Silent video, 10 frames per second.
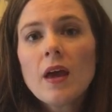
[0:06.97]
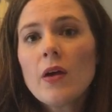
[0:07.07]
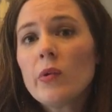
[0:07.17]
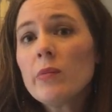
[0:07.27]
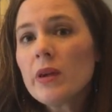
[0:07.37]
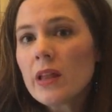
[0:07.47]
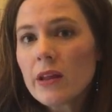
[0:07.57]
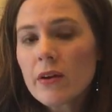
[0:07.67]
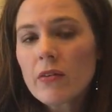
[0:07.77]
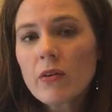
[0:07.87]
I want to be
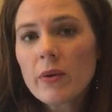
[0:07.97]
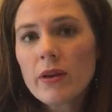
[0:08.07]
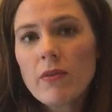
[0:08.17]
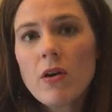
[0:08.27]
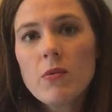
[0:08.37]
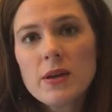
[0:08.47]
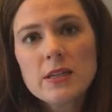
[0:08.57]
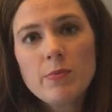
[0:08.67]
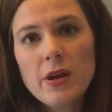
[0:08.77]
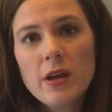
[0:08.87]
clear that we have
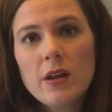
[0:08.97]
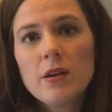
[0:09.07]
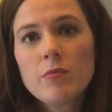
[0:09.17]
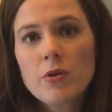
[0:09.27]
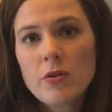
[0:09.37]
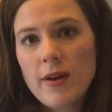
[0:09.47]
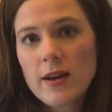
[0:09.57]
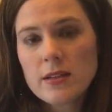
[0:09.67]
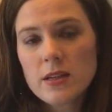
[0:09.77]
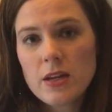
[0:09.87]
always been
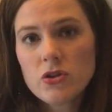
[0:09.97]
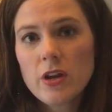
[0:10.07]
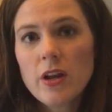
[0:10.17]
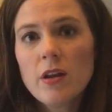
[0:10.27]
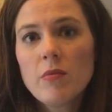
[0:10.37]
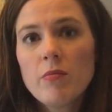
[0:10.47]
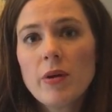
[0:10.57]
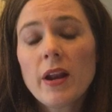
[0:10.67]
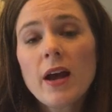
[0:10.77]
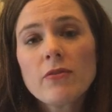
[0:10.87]
pro-vaccination,
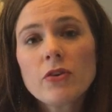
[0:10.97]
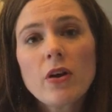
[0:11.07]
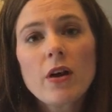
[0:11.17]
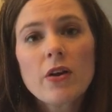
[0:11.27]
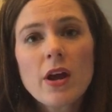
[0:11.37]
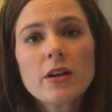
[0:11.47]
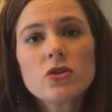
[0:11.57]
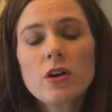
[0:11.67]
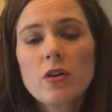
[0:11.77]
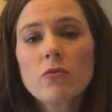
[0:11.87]
but after our
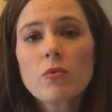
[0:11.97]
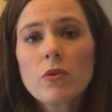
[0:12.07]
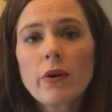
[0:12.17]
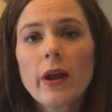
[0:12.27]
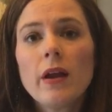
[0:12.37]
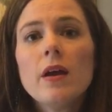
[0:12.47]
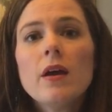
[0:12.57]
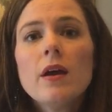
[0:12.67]
youngest child, Rory,